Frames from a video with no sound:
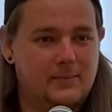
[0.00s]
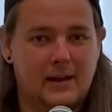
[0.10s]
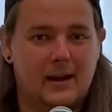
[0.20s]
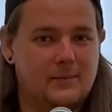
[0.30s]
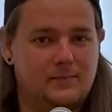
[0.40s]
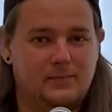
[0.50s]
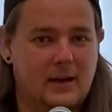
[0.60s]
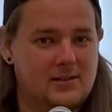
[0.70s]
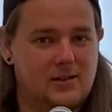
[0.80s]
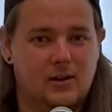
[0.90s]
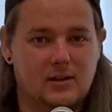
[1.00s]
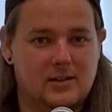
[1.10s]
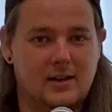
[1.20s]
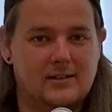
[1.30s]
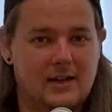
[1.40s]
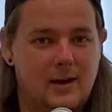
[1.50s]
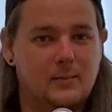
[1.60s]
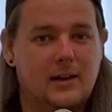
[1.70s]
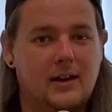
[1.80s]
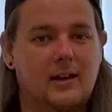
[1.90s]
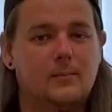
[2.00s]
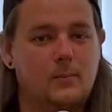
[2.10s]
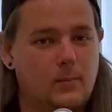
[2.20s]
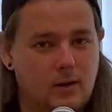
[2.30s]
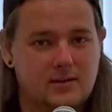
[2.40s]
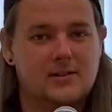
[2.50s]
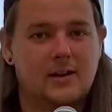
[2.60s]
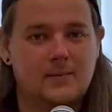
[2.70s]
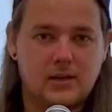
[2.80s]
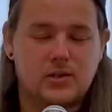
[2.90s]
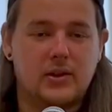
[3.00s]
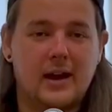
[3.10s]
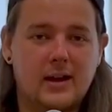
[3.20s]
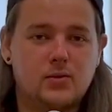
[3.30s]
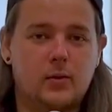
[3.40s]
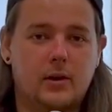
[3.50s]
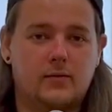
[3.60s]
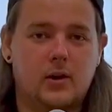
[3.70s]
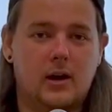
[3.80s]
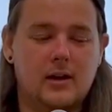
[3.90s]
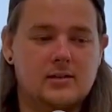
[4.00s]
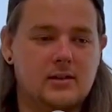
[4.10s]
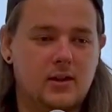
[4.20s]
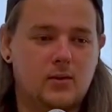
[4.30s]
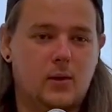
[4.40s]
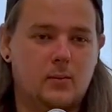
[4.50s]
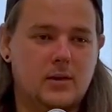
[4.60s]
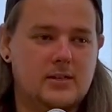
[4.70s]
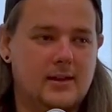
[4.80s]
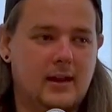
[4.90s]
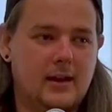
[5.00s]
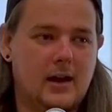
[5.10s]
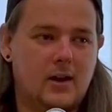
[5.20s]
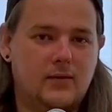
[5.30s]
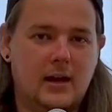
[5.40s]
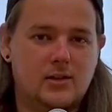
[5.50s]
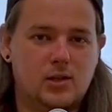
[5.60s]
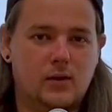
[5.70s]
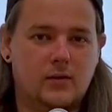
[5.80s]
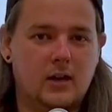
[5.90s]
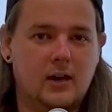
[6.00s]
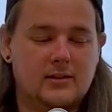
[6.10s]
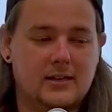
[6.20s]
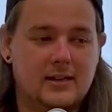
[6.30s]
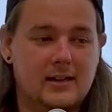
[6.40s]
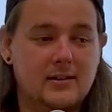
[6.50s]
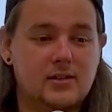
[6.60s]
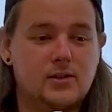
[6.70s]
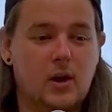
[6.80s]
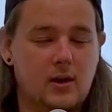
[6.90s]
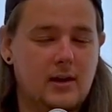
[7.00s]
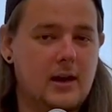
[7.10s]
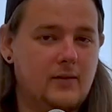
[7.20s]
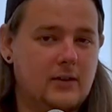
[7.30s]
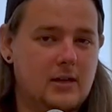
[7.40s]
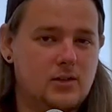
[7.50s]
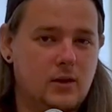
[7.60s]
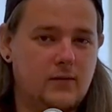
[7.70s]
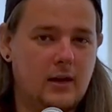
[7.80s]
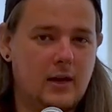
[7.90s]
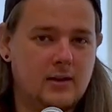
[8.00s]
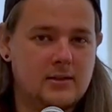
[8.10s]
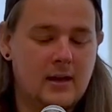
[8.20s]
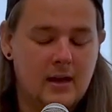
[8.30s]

That song is a down picking monster. So the next one I've got is another one which I think kind of gets overlooked, and I think the song kind of gets overlooked.